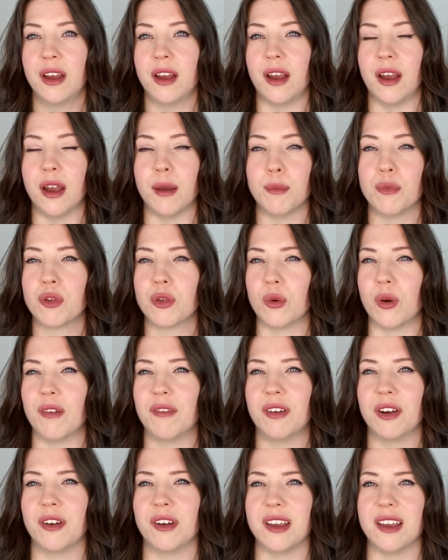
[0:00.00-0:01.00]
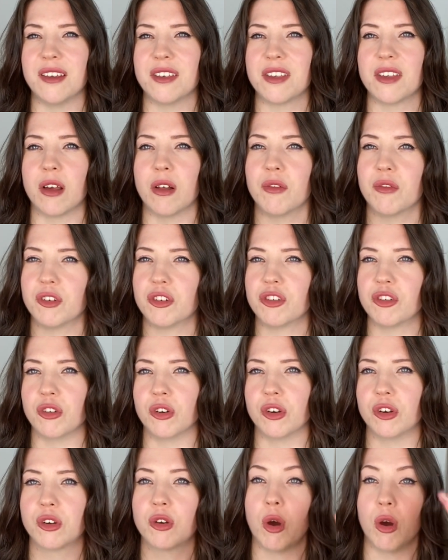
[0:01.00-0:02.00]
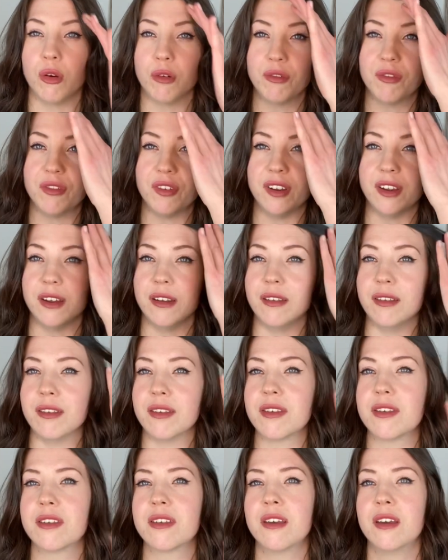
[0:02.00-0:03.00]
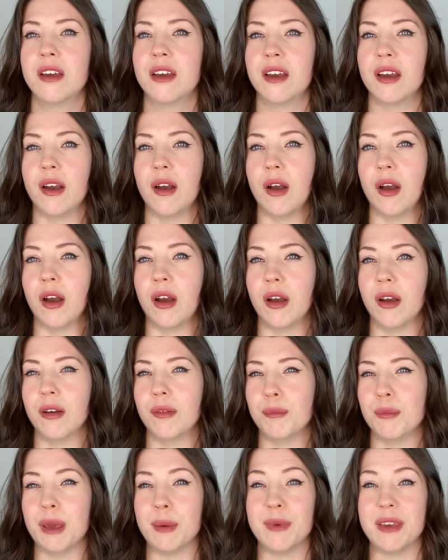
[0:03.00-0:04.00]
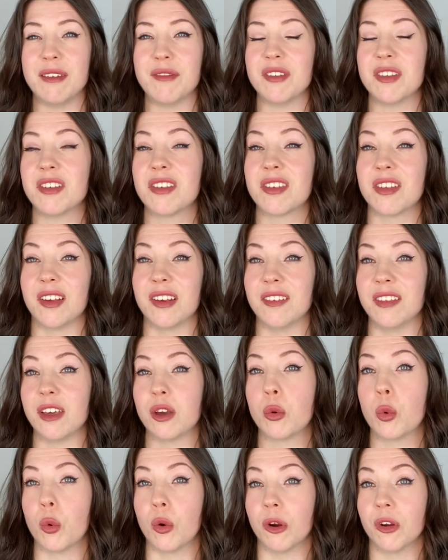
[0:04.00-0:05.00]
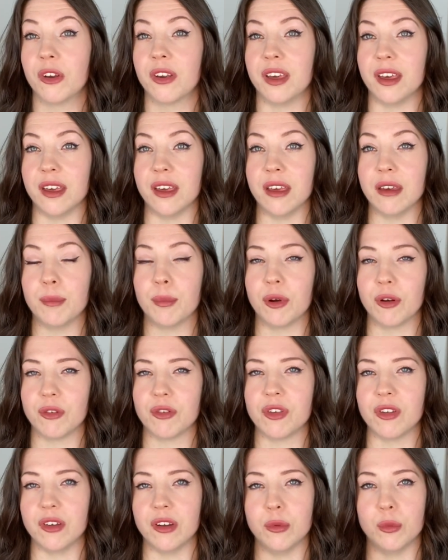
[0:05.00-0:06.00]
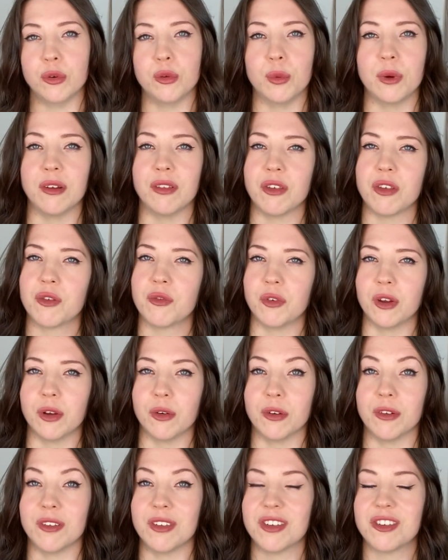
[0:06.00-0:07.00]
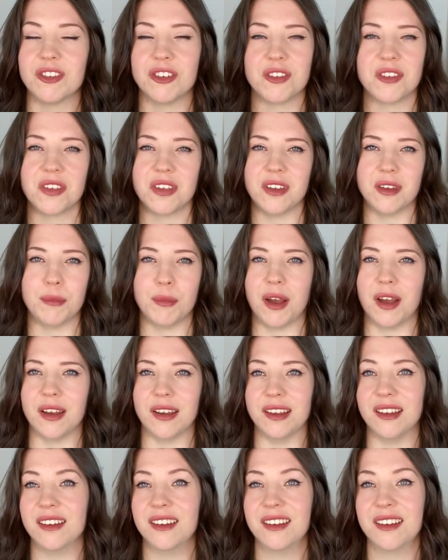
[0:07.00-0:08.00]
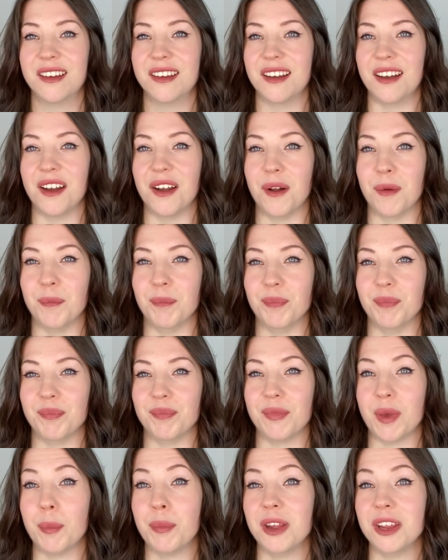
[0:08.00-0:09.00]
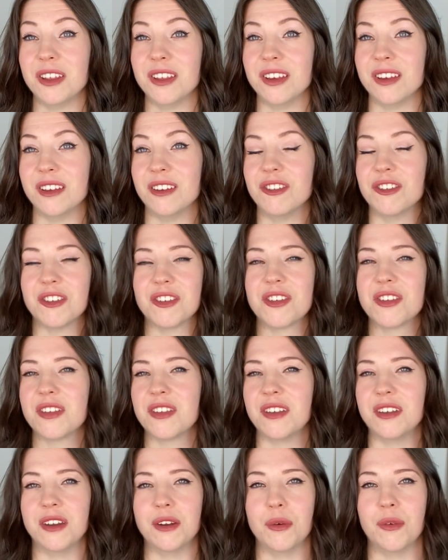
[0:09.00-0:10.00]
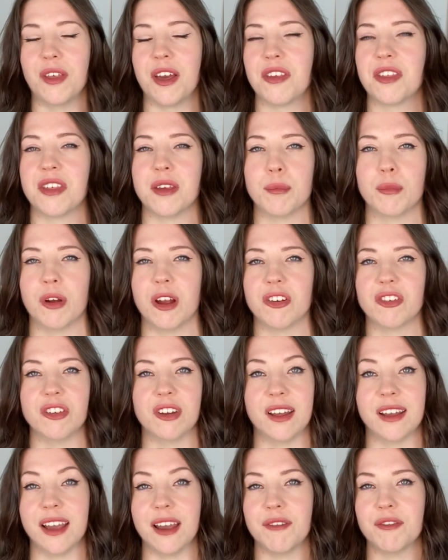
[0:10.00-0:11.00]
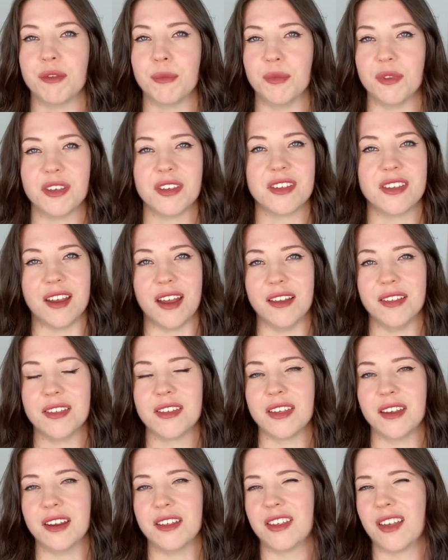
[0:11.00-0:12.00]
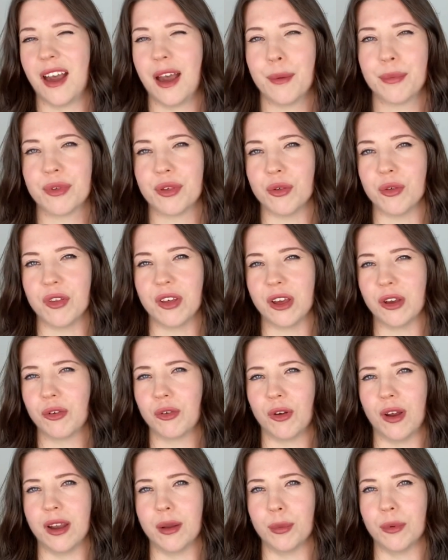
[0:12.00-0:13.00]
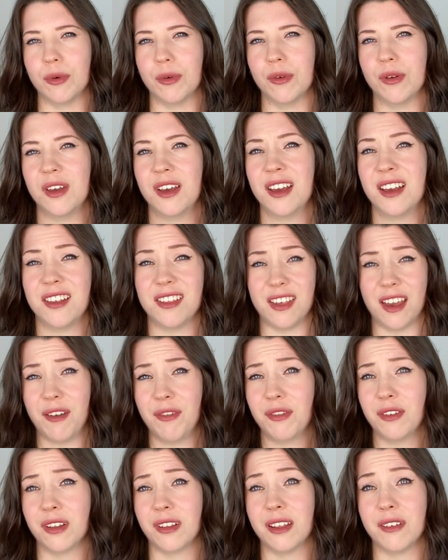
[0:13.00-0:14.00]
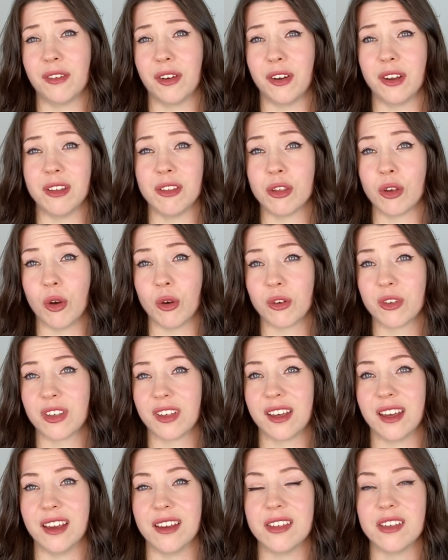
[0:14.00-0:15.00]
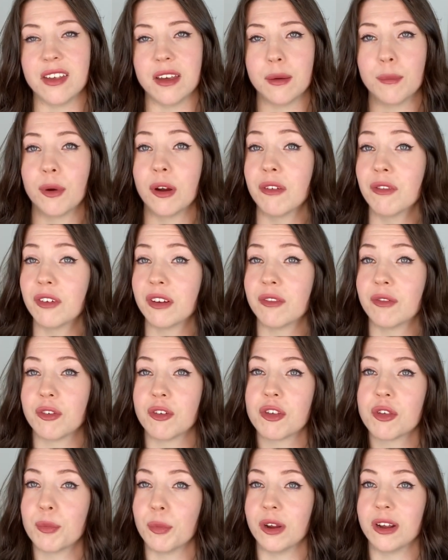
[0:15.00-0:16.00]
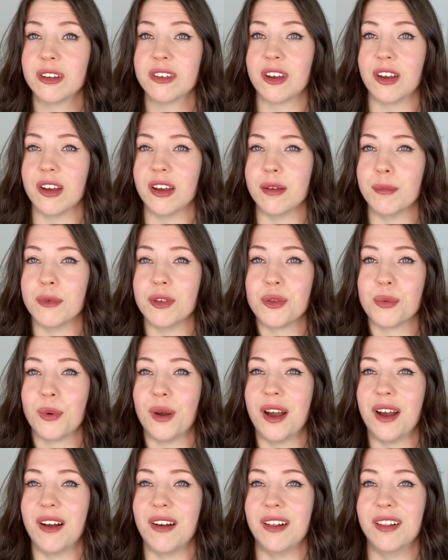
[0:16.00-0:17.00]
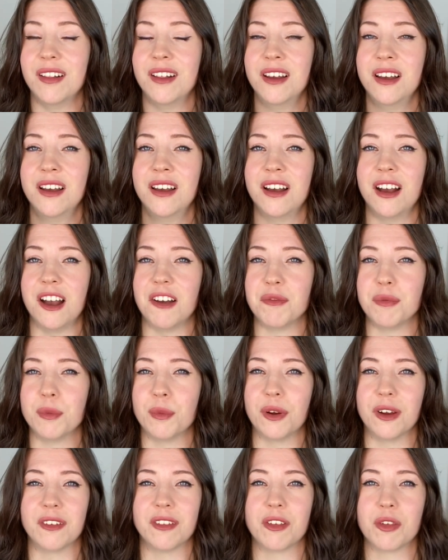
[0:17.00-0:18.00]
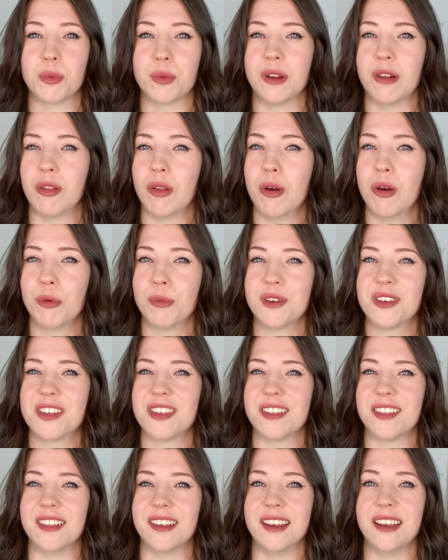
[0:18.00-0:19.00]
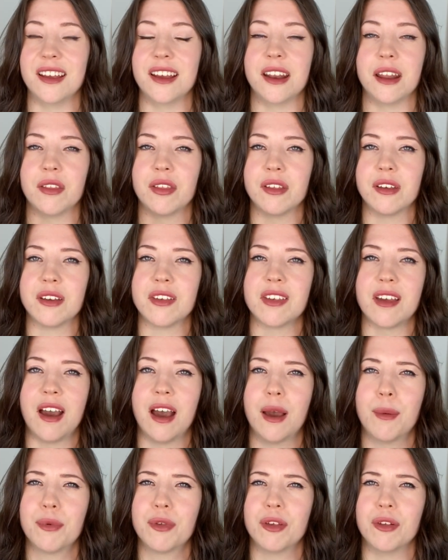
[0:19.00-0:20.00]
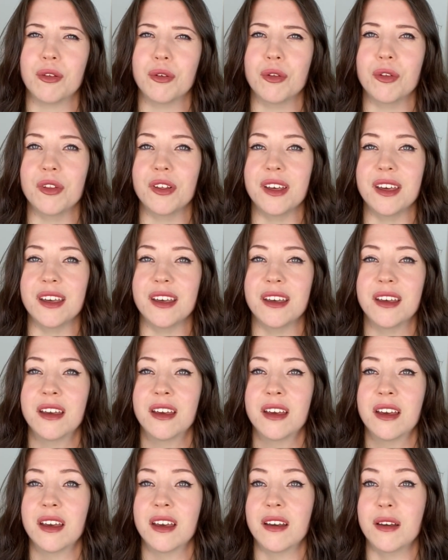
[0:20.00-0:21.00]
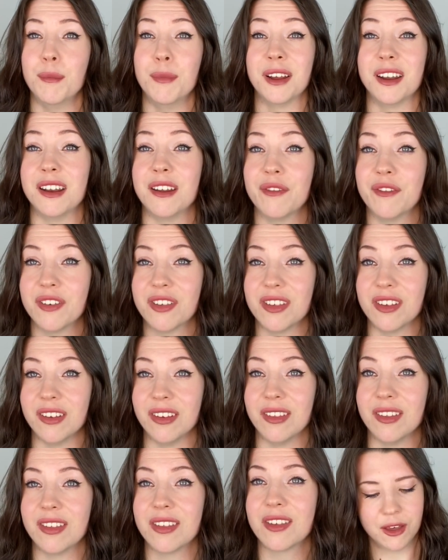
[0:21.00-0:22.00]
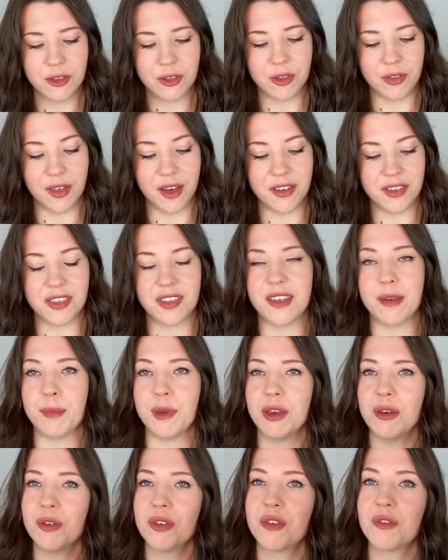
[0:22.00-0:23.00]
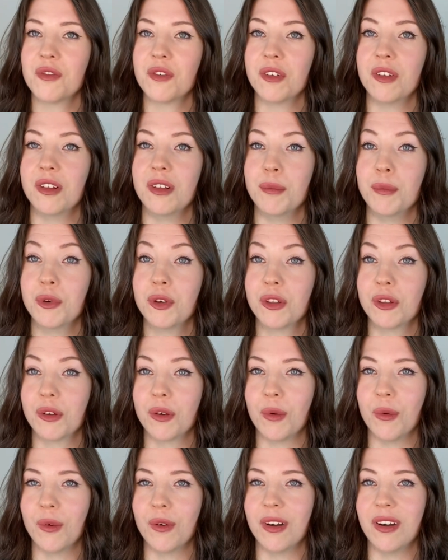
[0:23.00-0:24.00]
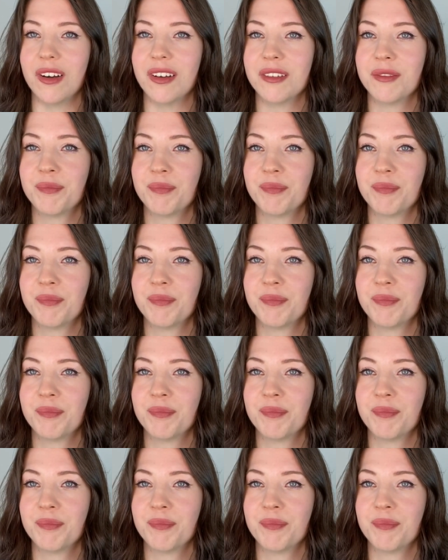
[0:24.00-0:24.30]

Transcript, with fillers: Um, so a very self-assured confidence, uh, maybe even slightly quirky person would wear this fragrance, just in my um, opinion, just, you know, that's the impression I get from this scent and it's absolutely incredible. Definitely very intoxicating, perfect for springtime as well. I've been wearing this one a lot recently and I think it's absolutely magnificent. So that is the beautiful Mugler Aura.